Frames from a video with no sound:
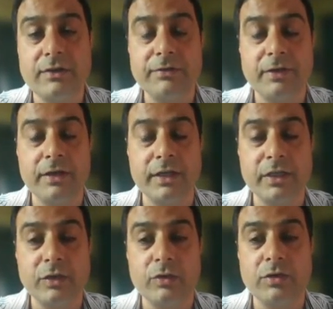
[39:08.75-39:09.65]
of
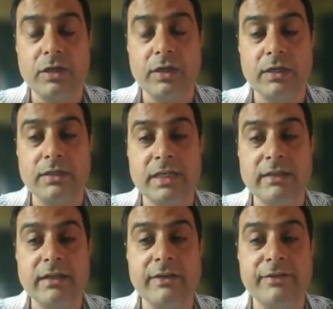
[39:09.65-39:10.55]

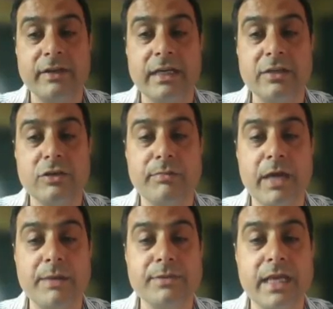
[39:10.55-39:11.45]
generate different kinds of
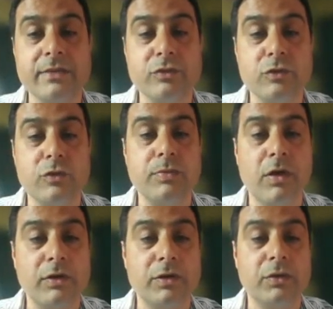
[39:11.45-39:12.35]
maps like slope,
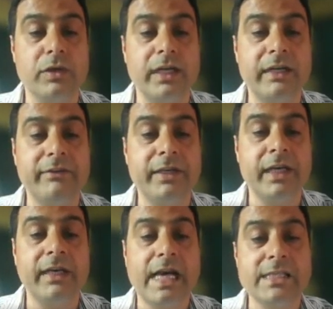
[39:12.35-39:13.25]
contour,
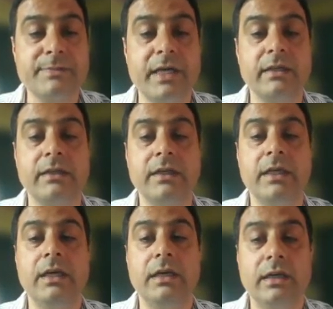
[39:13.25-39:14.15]
NDVI aspect,
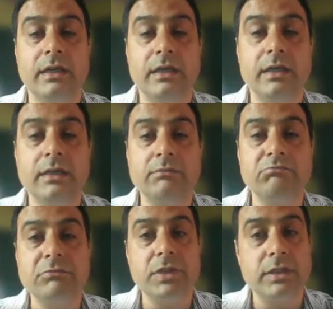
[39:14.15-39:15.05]
uh,
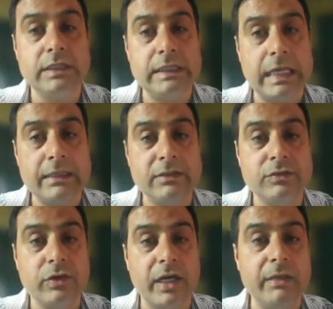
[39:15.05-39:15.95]
then
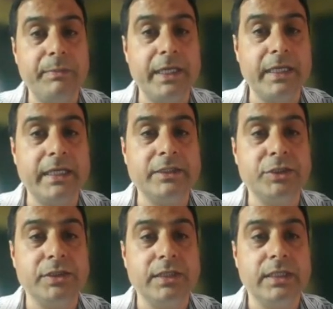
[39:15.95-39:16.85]
soil
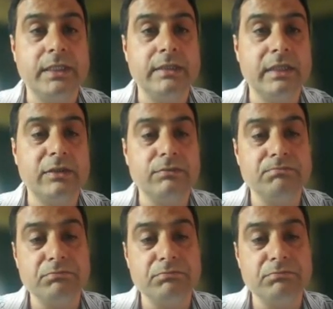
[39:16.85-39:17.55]
pH, then